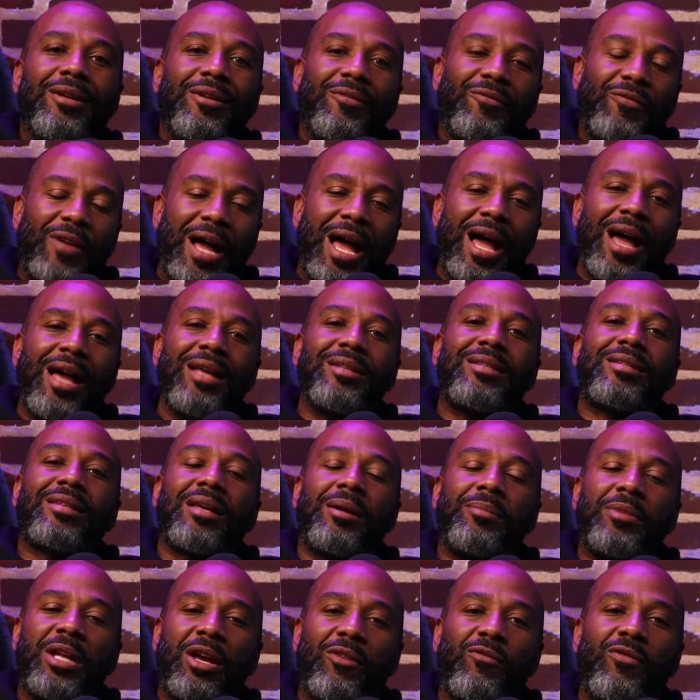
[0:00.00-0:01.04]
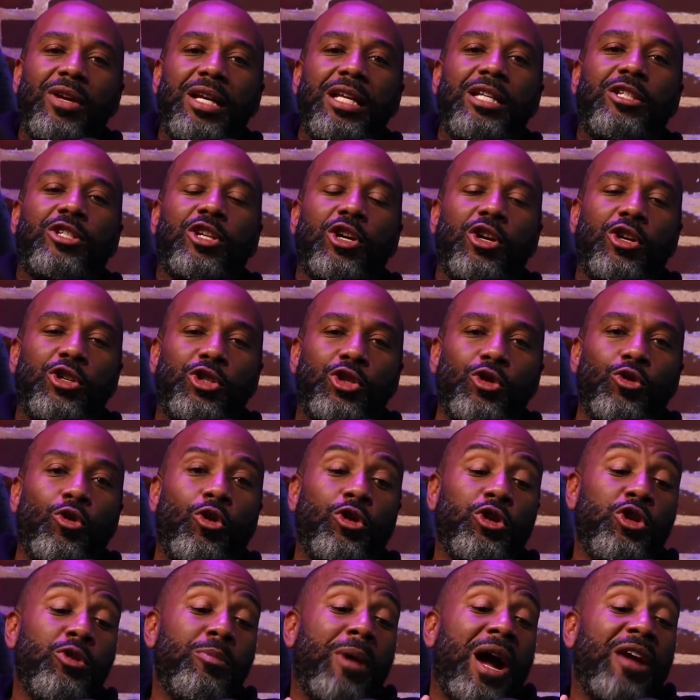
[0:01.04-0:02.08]
Find something that really turns you
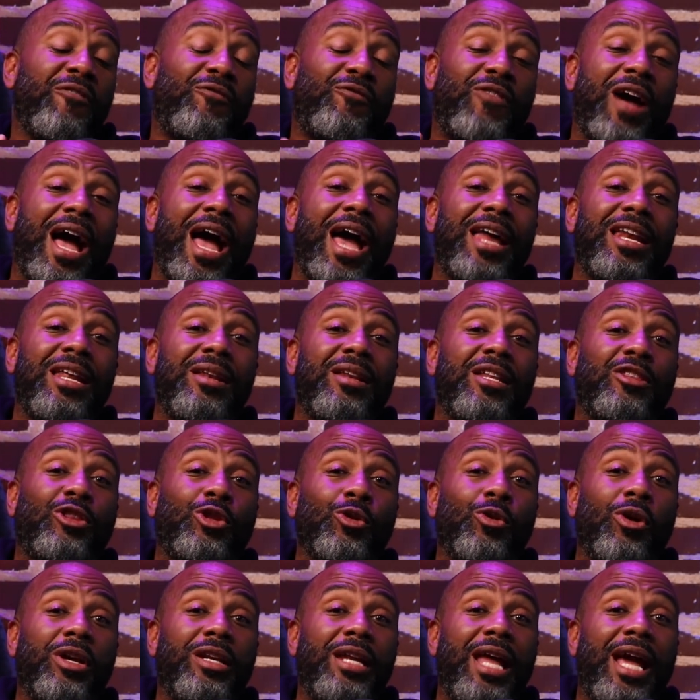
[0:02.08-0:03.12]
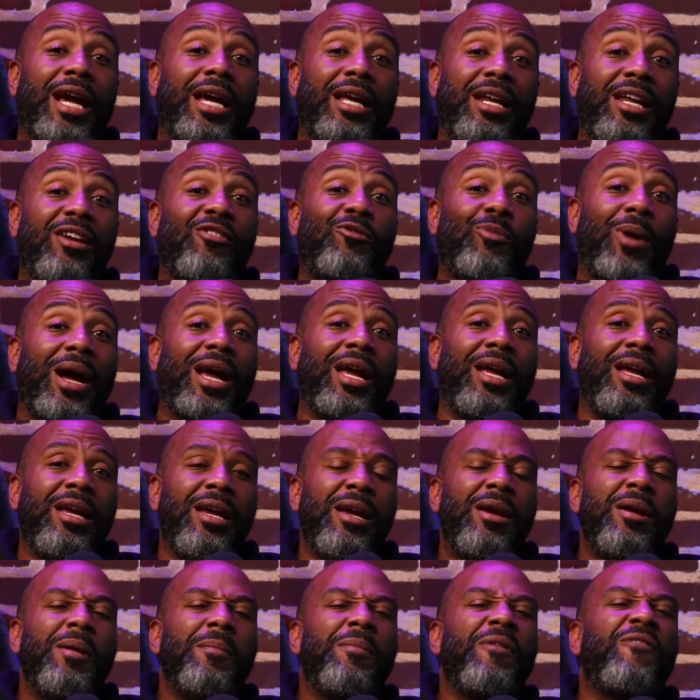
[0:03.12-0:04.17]
on. You might find it through a negative way,
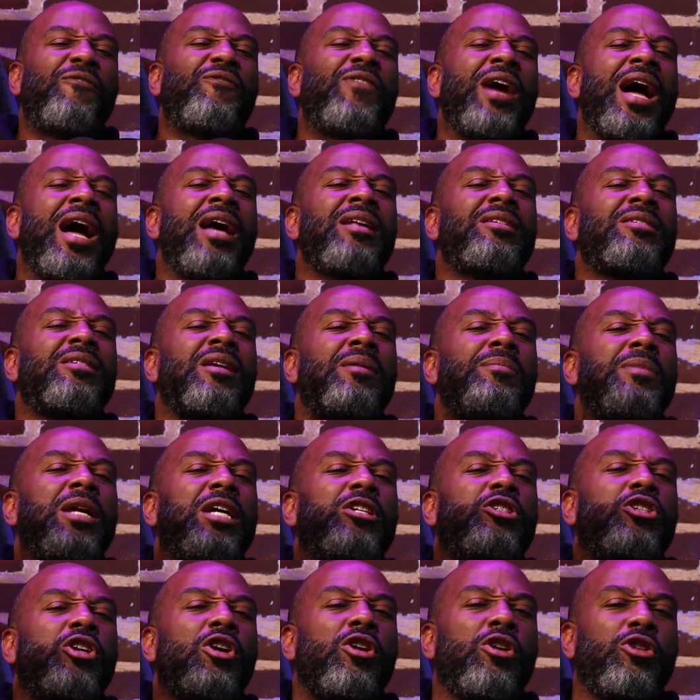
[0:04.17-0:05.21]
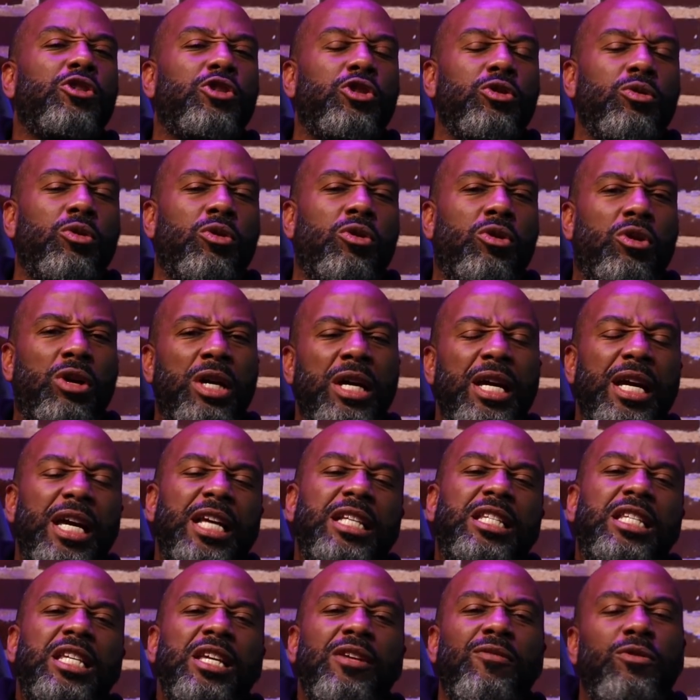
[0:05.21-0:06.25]
but find something that turns you on
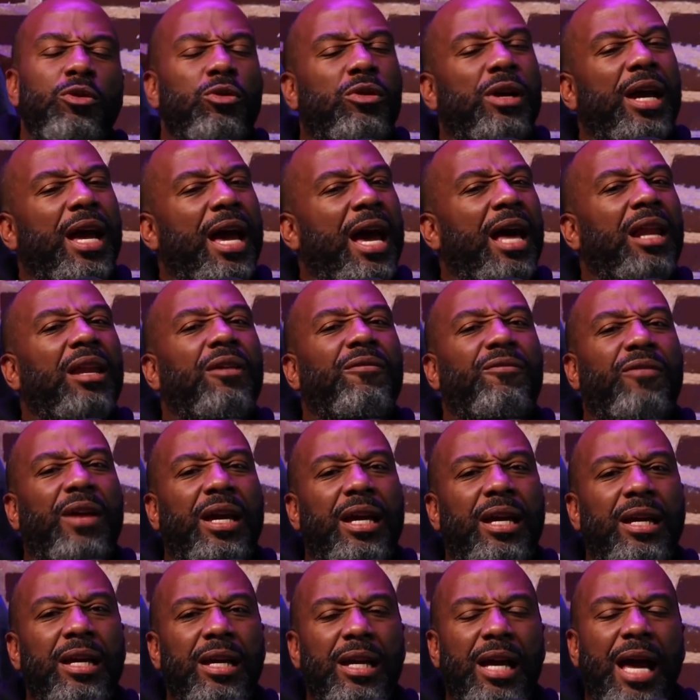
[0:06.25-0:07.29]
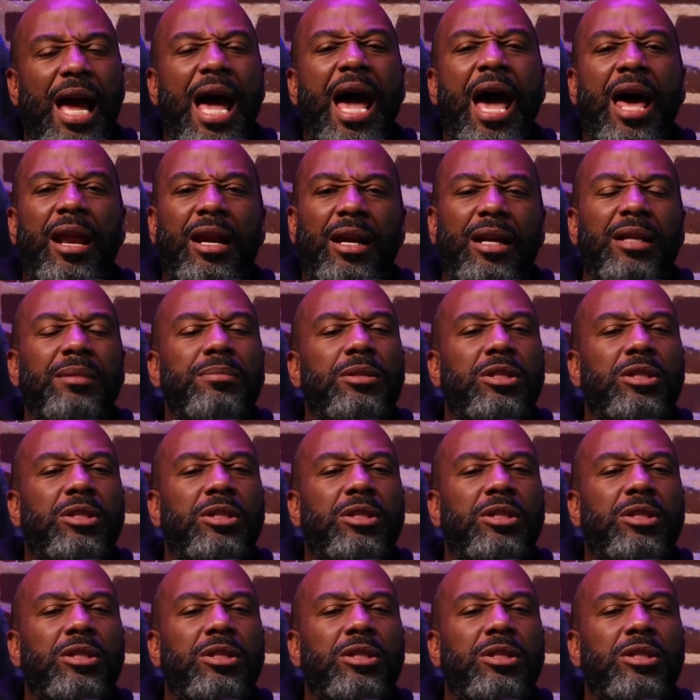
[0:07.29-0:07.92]
and see if you can elevate out of them